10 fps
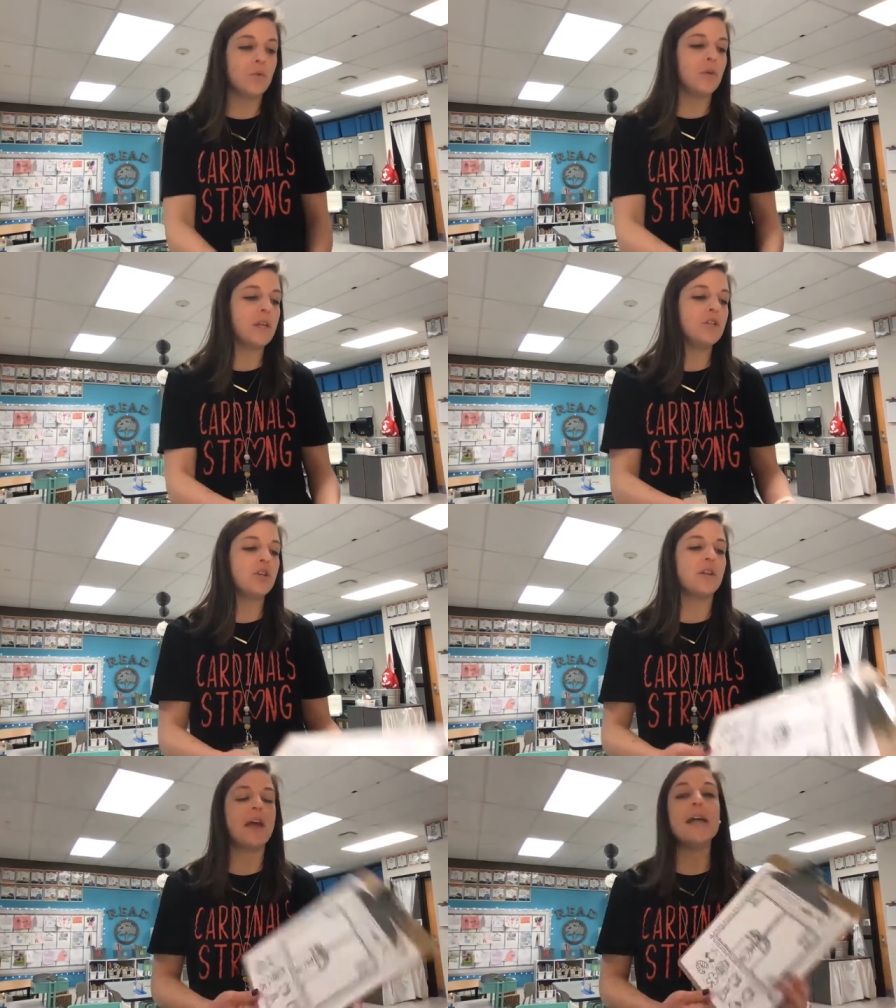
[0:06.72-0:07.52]
you will need
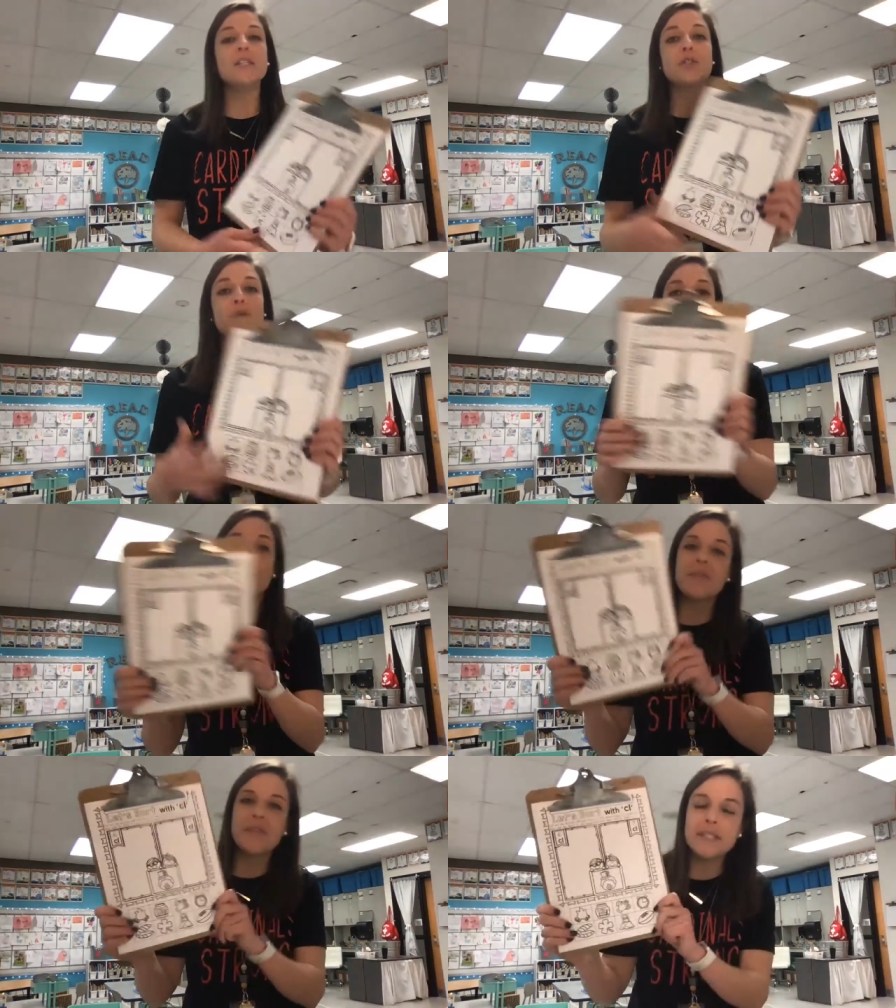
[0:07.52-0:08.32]
your Let's
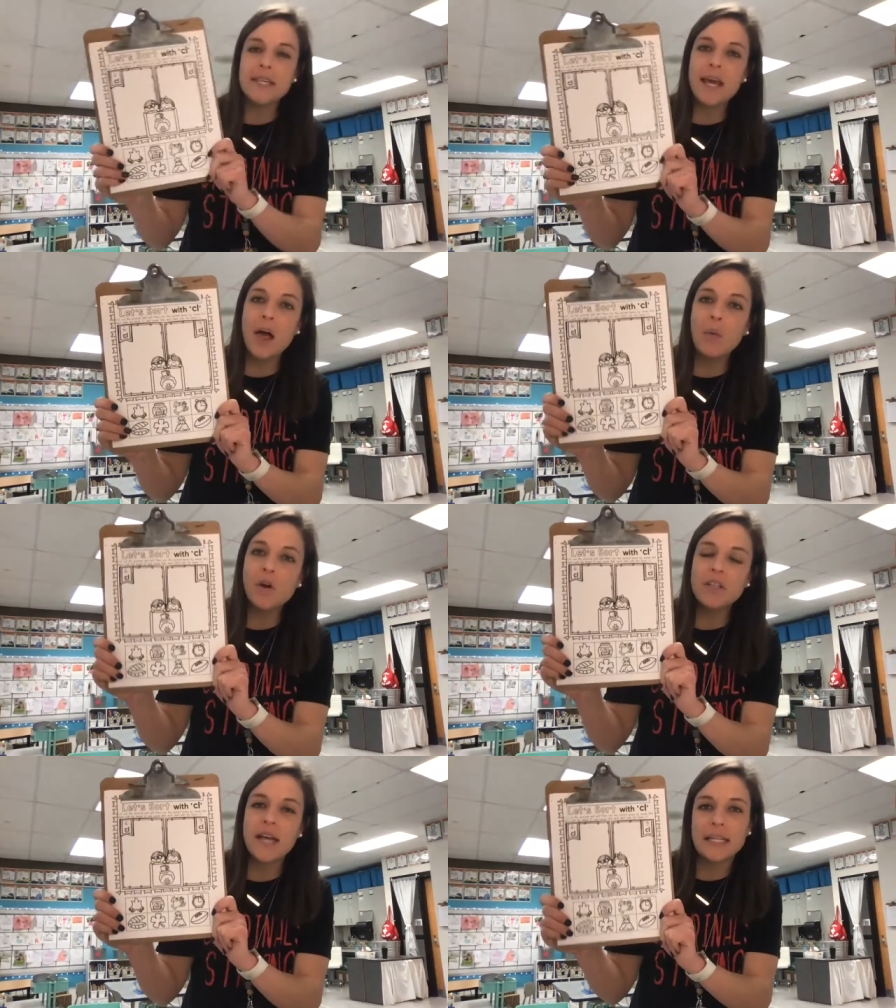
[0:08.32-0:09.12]
Sort with CL
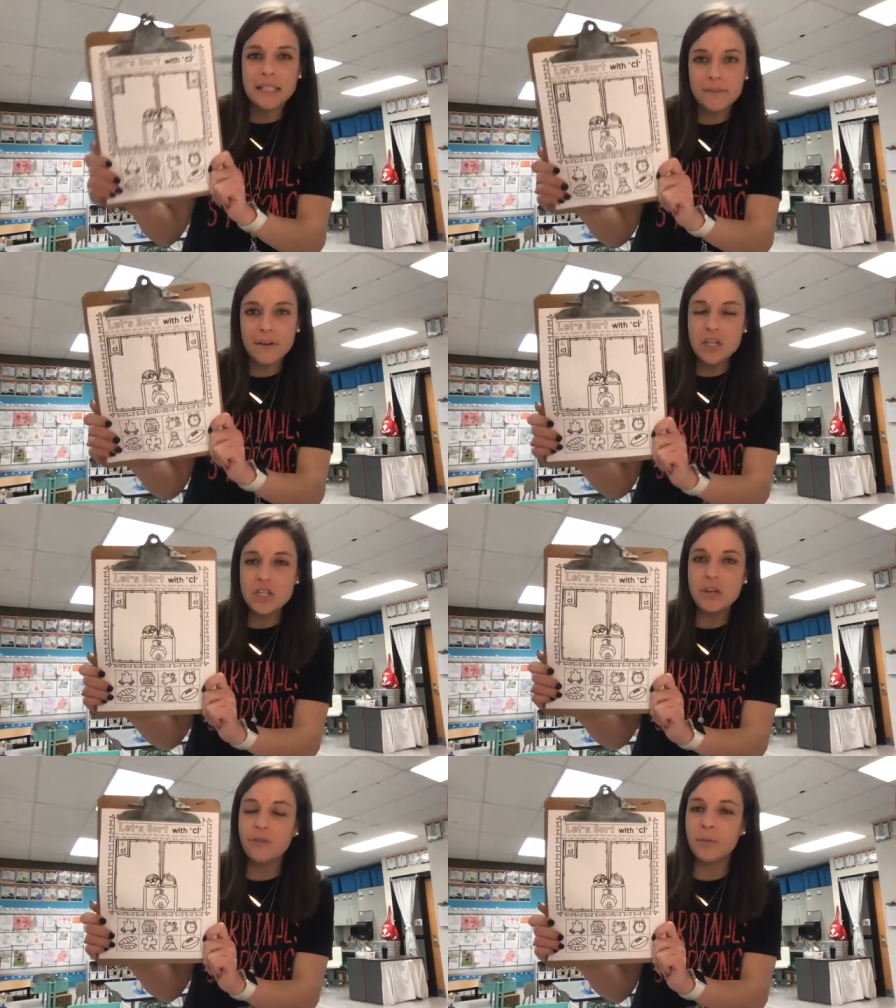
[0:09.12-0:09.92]
Words activity
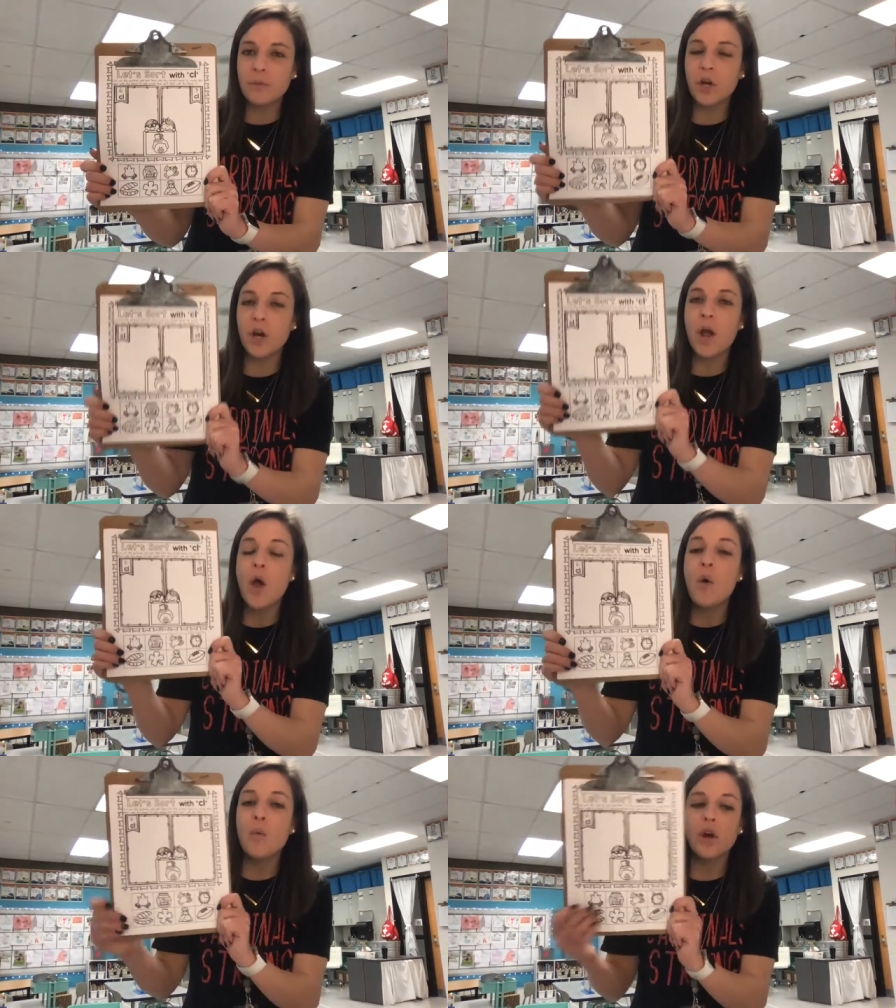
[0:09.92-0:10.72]
sheet from your
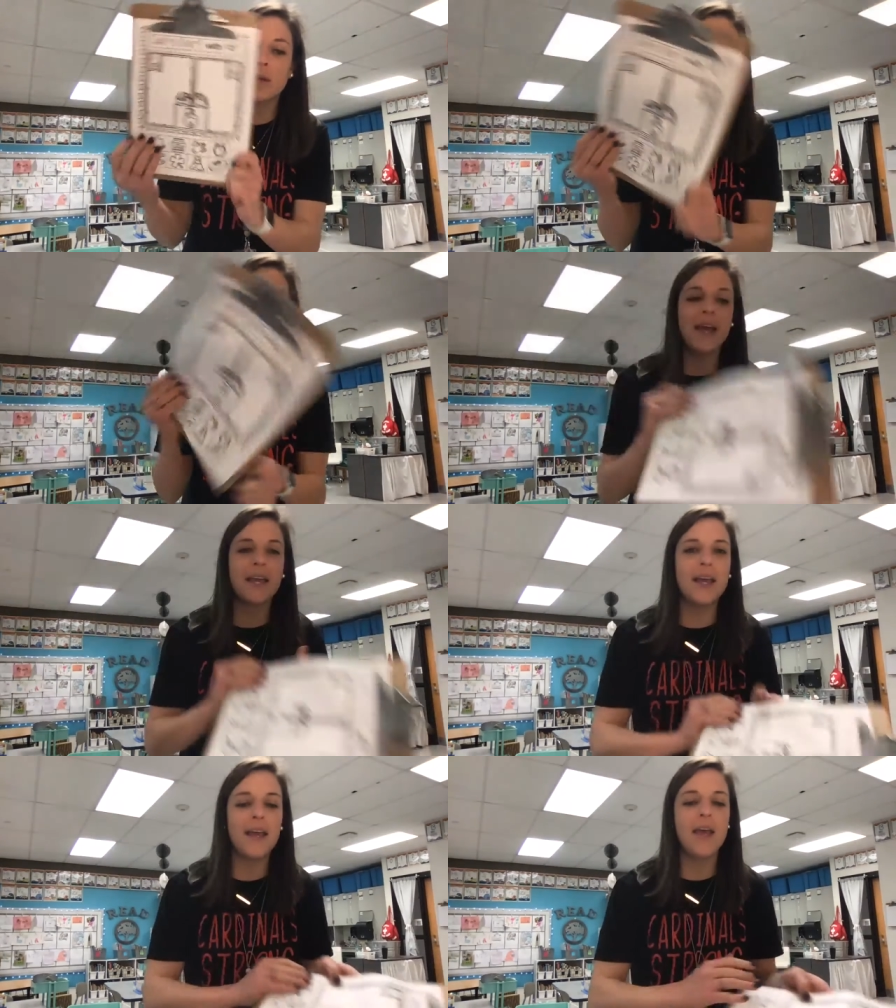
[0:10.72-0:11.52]
work
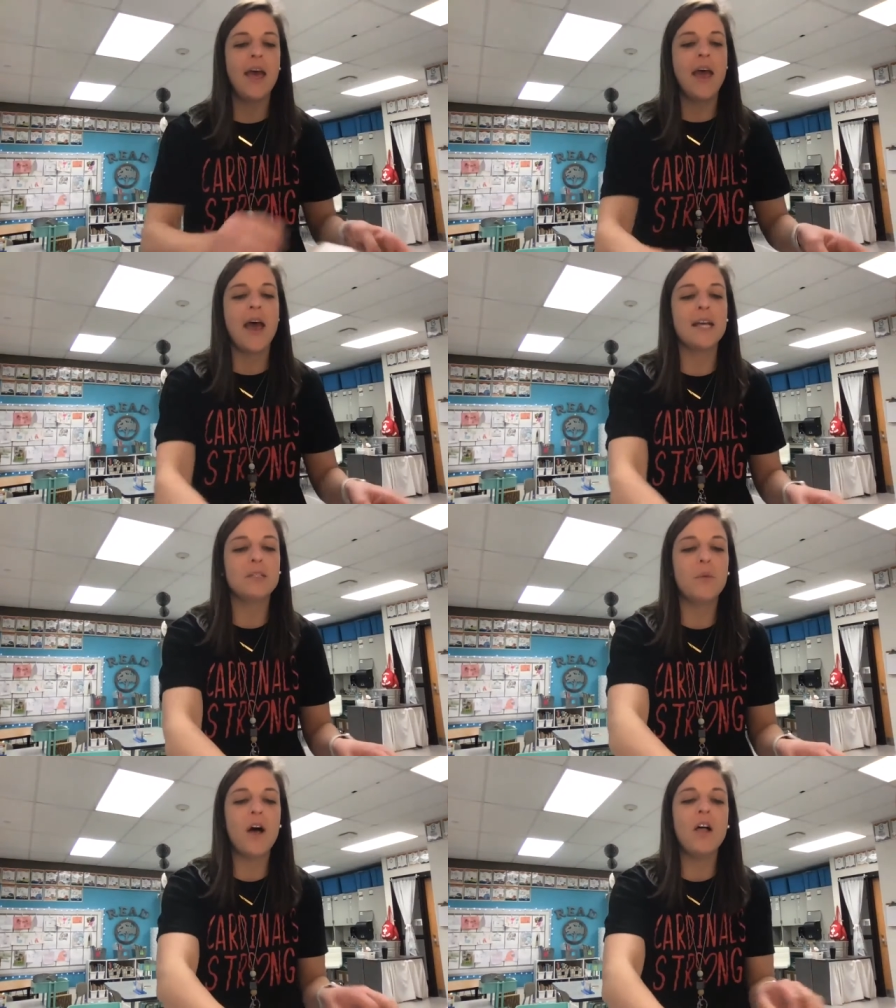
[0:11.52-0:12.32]
packet, as
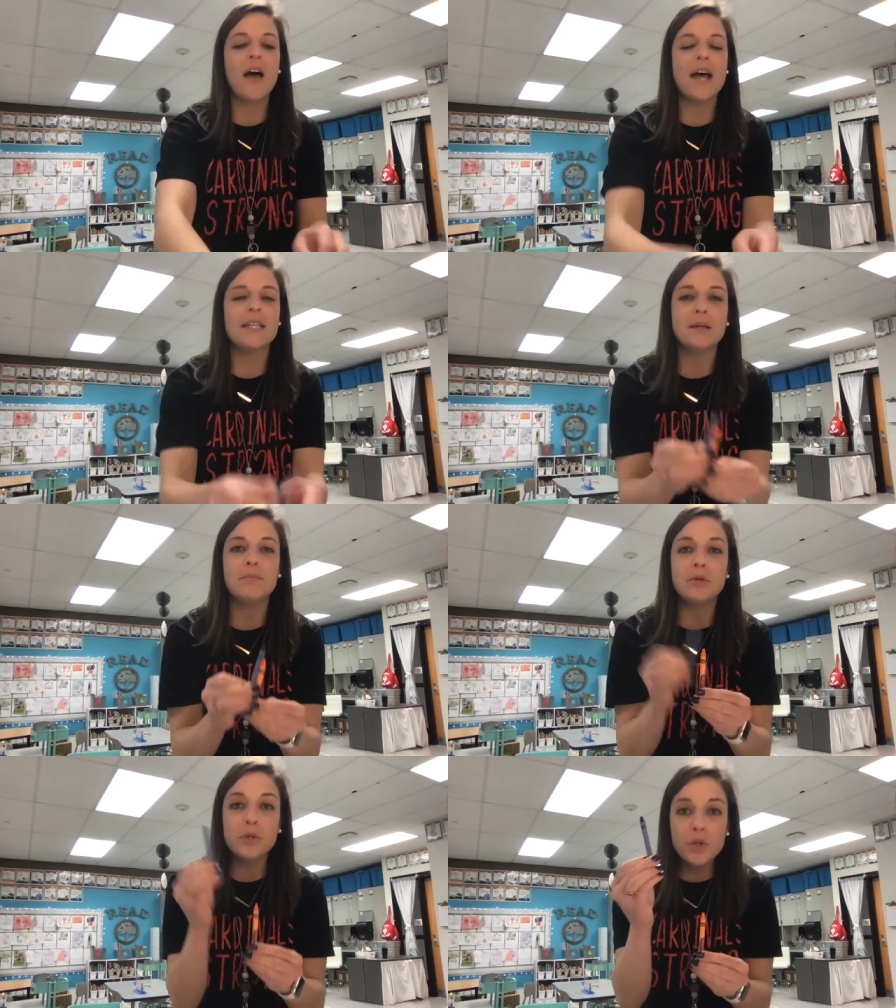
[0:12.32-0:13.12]
well as a
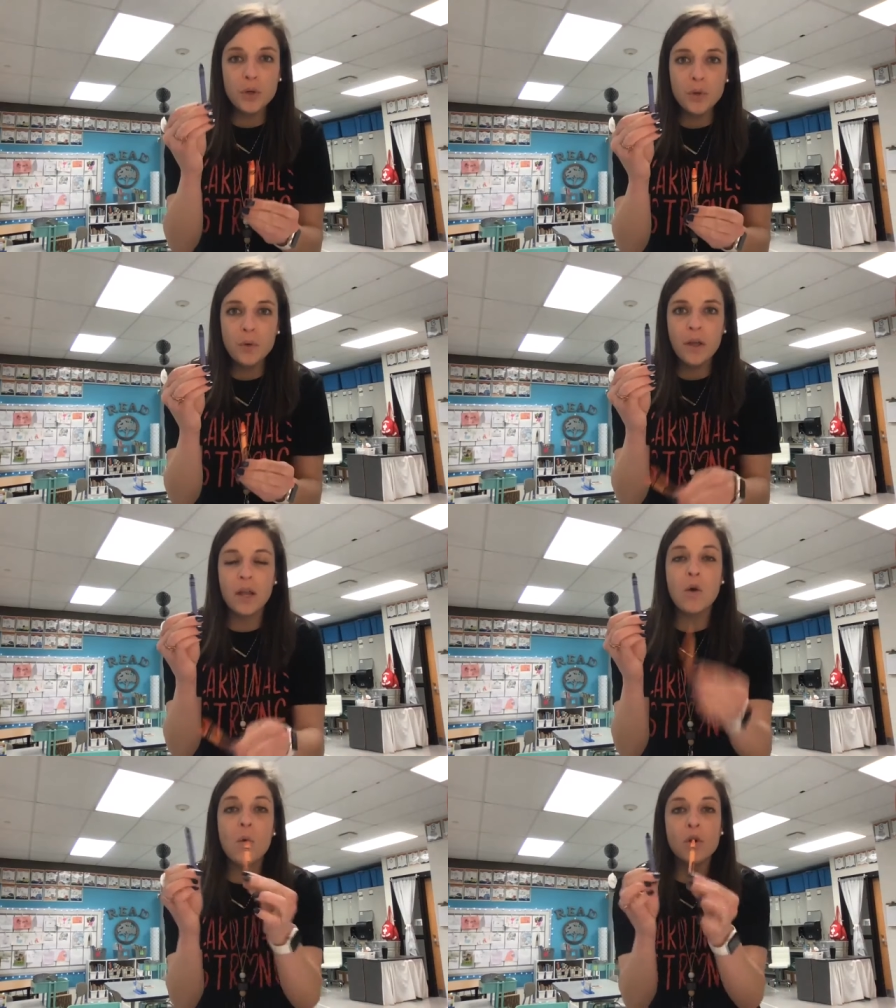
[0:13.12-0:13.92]
blue
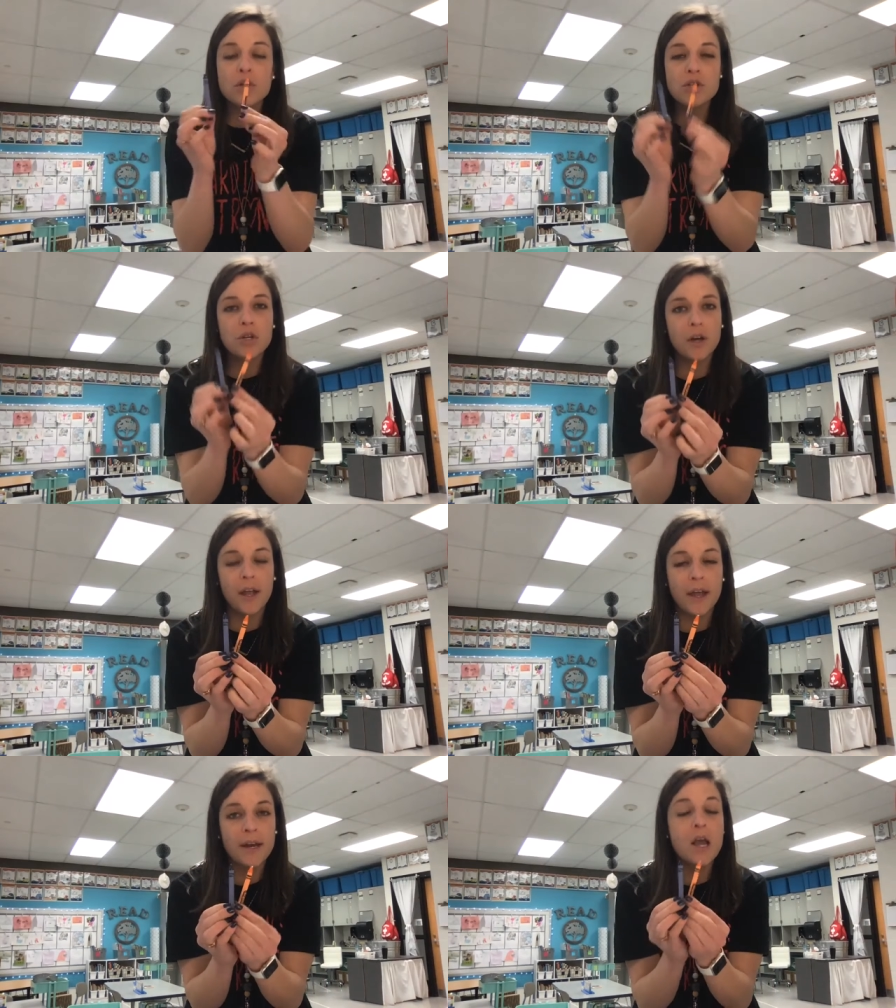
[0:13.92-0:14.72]
and orange
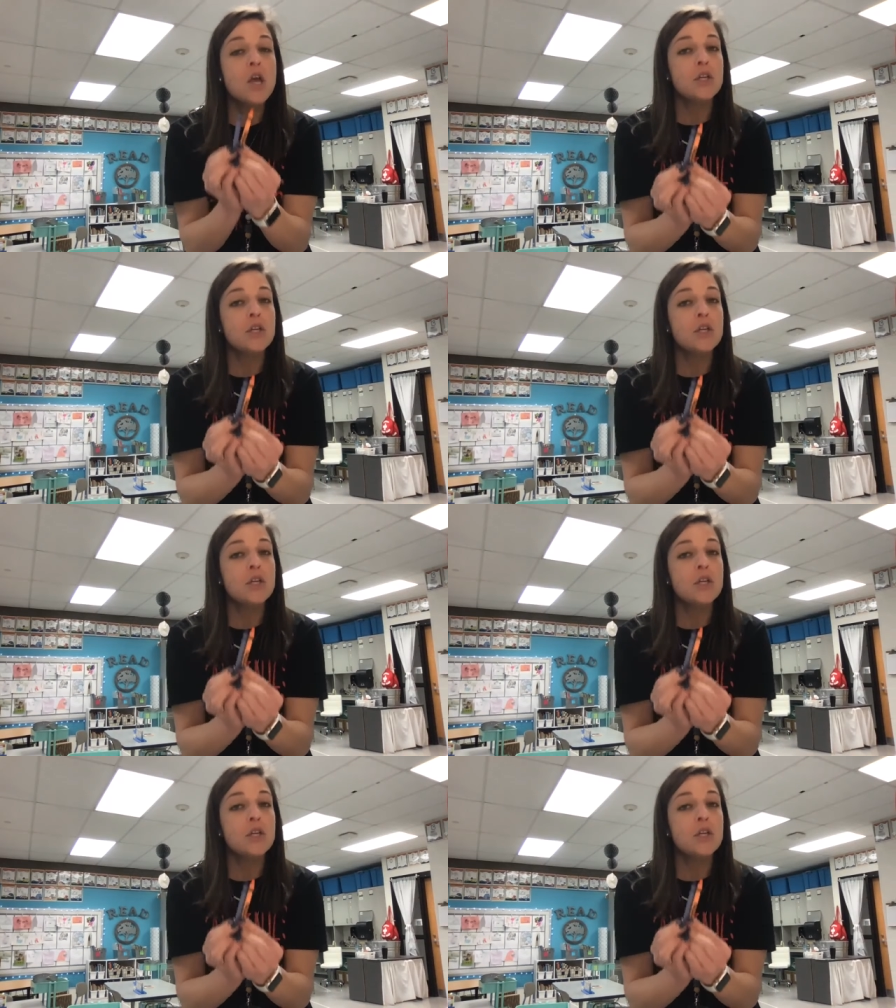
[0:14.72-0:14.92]
crayon.